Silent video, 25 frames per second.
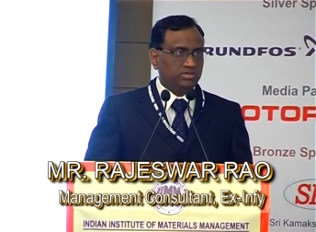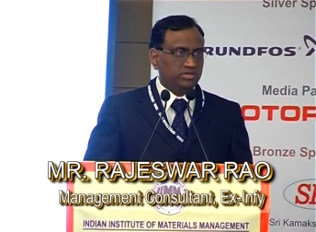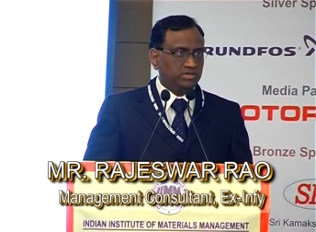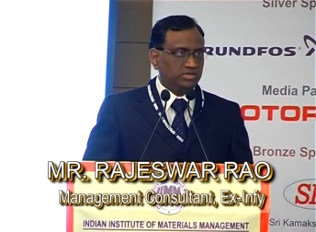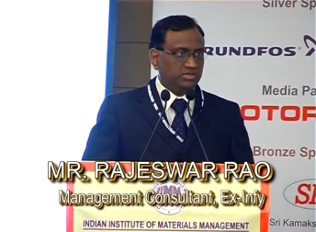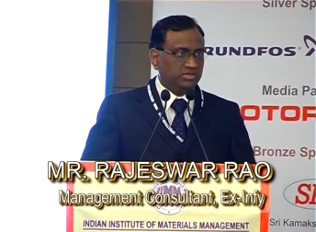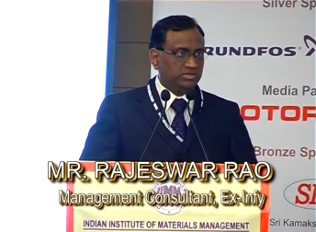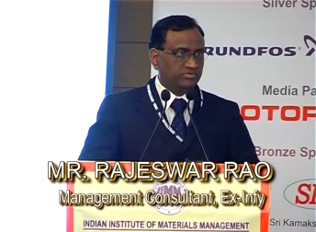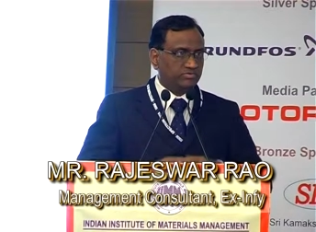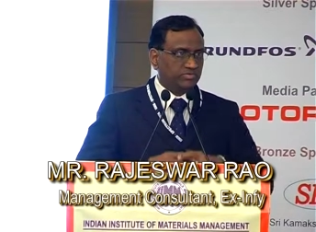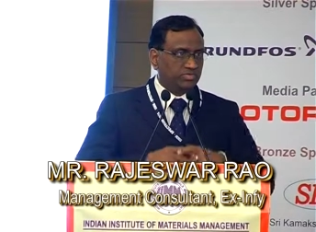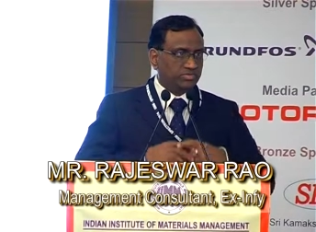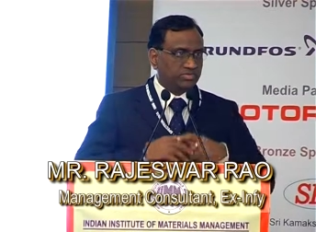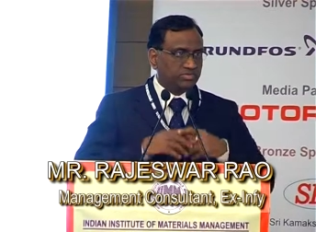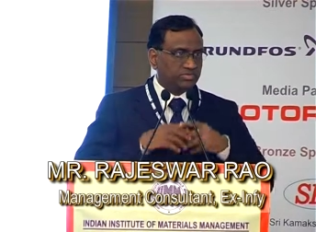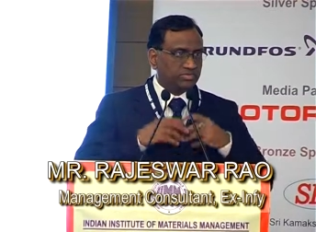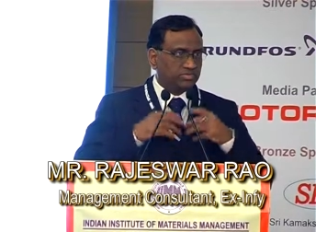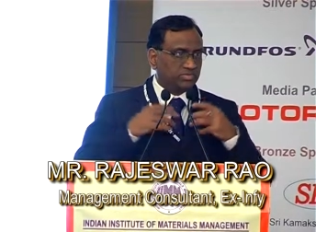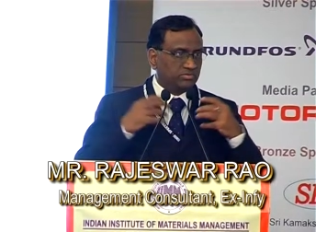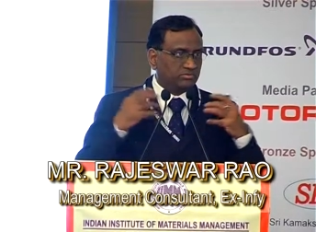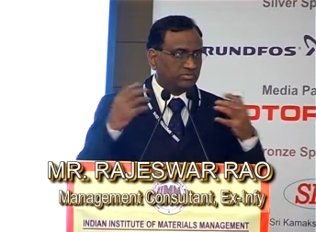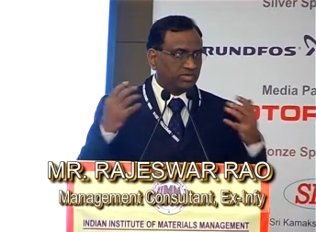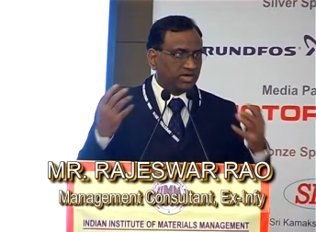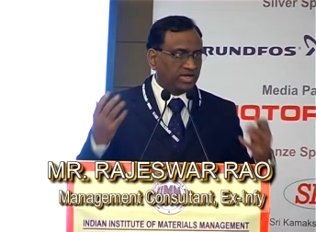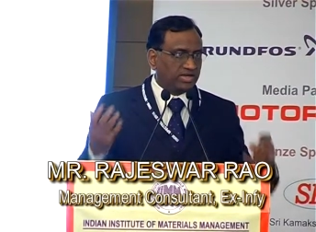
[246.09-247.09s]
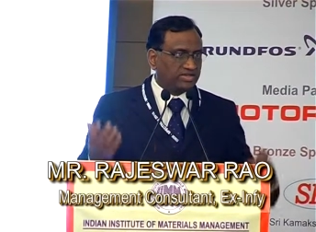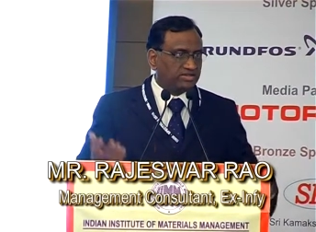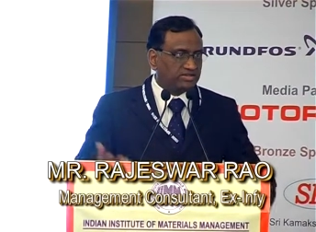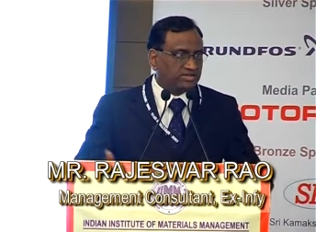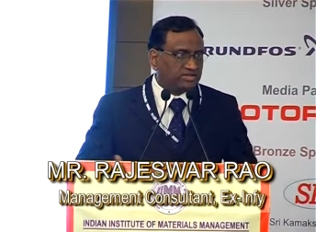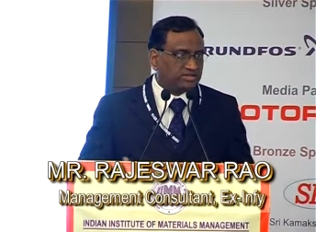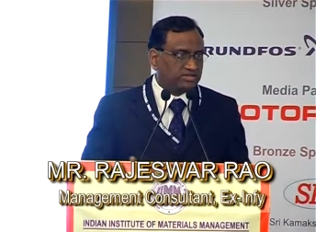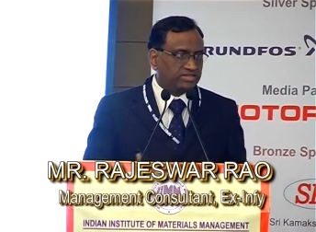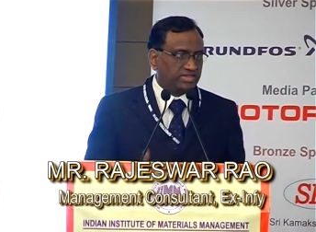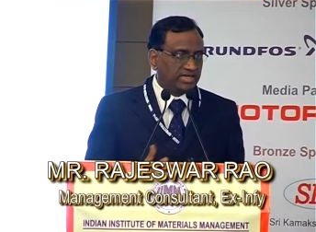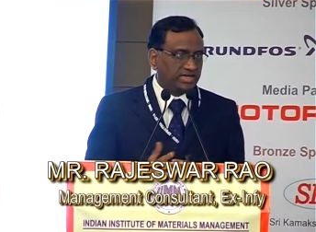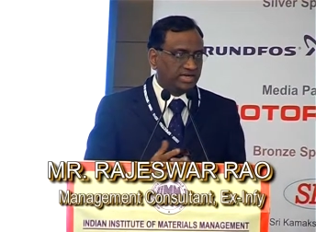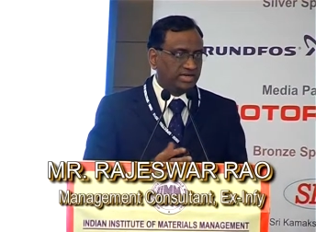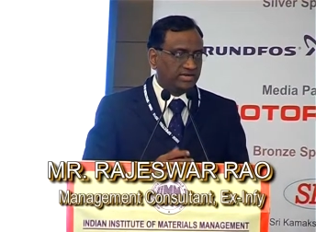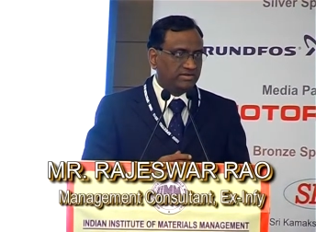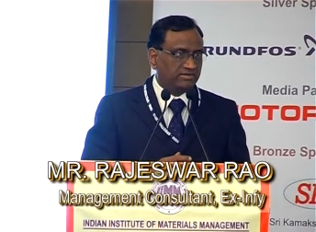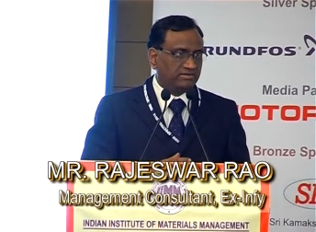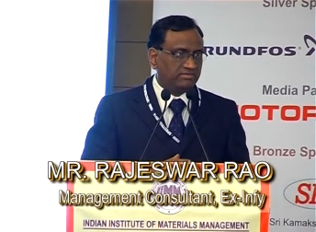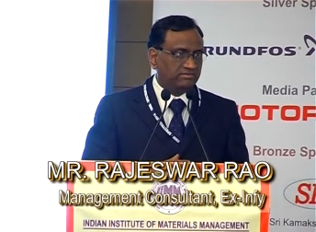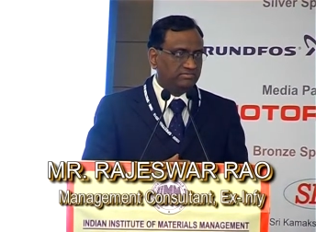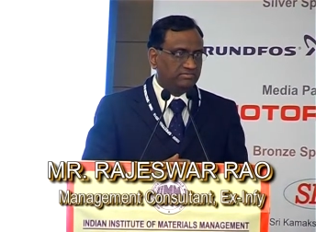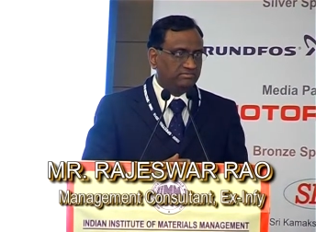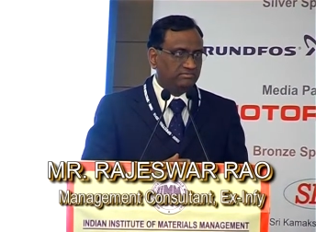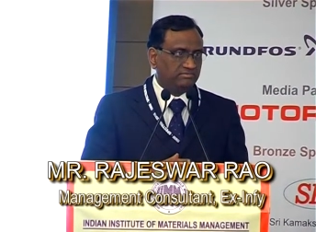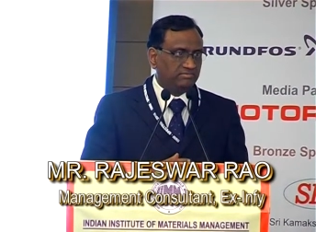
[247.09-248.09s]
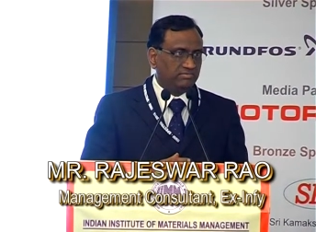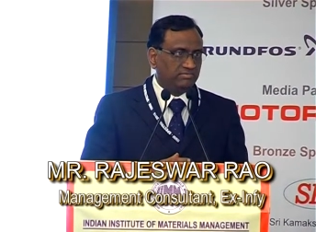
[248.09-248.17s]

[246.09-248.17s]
it, which summarizes that